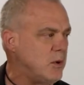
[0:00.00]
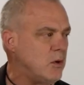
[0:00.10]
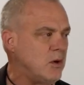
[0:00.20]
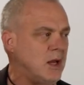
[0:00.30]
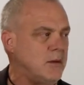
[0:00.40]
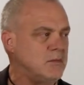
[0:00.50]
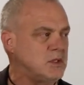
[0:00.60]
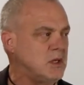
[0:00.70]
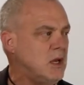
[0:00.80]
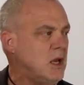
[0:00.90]

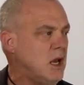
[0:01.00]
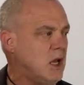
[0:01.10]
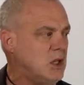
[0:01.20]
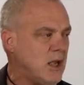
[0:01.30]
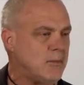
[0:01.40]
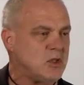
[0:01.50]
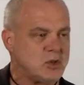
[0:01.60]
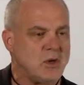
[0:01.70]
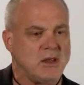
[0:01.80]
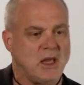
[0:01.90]
programs and
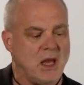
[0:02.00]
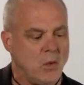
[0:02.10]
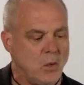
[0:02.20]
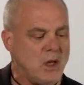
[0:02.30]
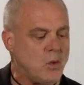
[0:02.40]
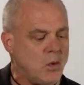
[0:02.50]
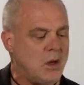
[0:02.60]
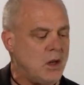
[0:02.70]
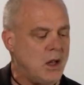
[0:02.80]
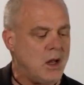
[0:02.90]
demonstrate that, we
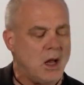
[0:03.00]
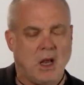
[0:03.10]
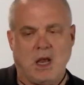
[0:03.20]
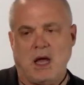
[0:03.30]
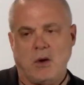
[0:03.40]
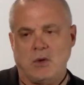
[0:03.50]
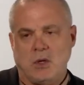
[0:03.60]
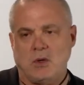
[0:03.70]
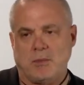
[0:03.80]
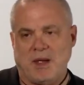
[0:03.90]
will allow
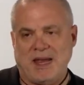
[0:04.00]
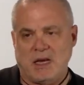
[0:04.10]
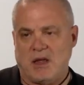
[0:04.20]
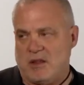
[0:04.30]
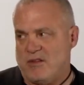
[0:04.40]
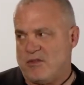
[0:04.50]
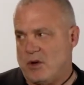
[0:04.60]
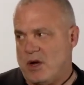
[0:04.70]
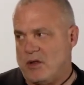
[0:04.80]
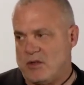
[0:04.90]
you to pay nothing for
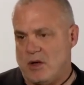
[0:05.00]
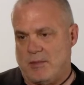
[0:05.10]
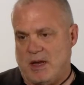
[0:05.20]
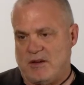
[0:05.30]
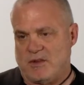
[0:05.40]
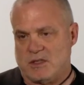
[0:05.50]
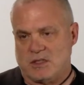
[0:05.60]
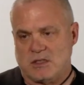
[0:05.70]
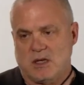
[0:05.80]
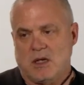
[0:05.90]
your health care
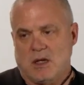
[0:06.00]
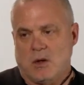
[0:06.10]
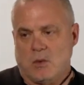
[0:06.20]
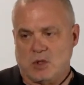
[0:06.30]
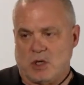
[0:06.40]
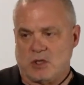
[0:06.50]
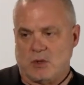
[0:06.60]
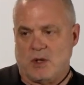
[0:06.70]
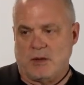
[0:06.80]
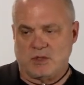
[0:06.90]
benefits, which
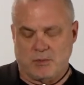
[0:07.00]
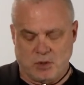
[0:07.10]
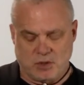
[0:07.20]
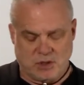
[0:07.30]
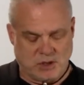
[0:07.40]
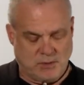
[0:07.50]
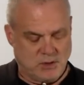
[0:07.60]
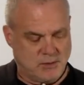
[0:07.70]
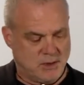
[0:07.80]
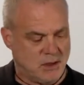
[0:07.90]
also helps your personal
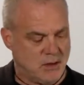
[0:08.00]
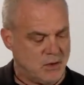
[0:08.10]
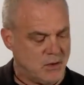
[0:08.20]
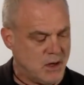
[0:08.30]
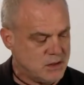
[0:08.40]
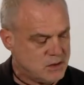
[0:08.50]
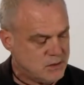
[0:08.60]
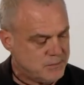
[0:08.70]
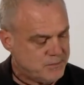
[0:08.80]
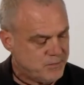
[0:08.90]
disposable income to rise.